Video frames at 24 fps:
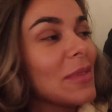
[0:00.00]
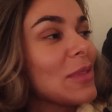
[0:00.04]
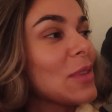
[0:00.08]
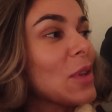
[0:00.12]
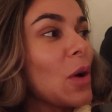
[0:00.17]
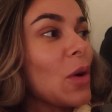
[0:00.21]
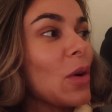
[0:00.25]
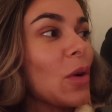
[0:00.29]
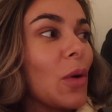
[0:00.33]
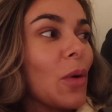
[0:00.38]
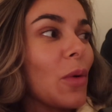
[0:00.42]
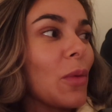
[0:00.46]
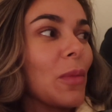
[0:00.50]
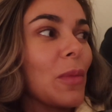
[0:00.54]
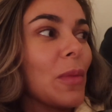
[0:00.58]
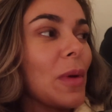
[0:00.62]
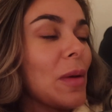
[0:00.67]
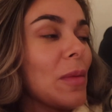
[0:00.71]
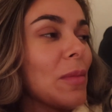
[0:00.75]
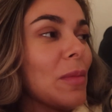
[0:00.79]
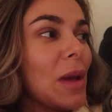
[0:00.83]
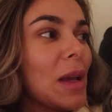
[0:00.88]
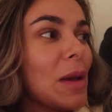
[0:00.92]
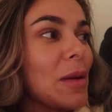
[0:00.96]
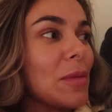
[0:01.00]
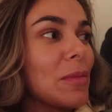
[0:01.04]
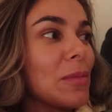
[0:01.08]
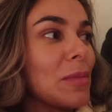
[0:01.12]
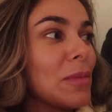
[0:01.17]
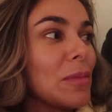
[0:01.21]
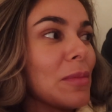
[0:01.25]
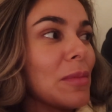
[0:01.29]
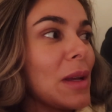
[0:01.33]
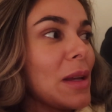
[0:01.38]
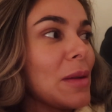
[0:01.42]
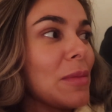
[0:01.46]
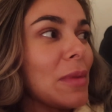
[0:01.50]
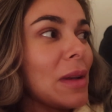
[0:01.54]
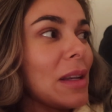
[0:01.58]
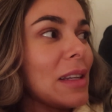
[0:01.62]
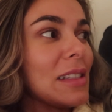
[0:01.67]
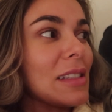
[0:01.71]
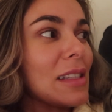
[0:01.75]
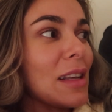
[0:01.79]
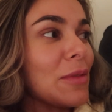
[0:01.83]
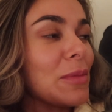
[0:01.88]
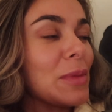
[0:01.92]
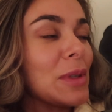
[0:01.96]
times. No, me and
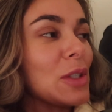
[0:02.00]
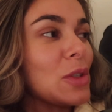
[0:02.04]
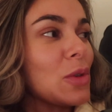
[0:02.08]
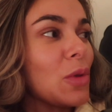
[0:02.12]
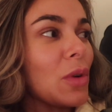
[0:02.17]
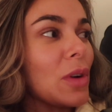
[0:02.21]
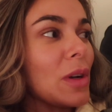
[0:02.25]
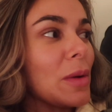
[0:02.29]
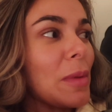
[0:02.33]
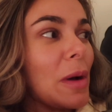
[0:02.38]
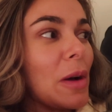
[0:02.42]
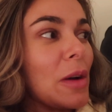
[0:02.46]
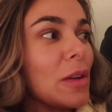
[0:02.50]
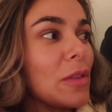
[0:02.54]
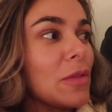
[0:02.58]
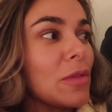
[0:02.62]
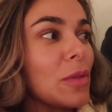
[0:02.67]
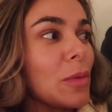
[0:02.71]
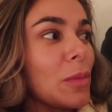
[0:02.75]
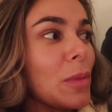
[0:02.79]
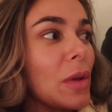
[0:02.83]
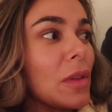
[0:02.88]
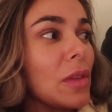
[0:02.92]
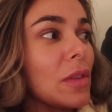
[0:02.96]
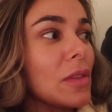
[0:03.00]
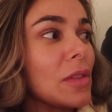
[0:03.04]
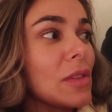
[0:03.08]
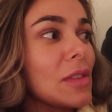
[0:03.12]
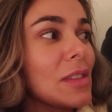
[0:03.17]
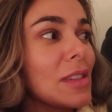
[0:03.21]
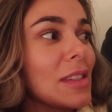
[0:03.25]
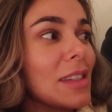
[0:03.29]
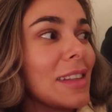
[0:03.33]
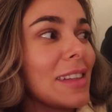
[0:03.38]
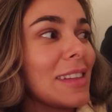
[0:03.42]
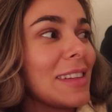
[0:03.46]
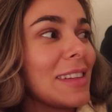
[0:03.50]
Melissa have been talking about it for months.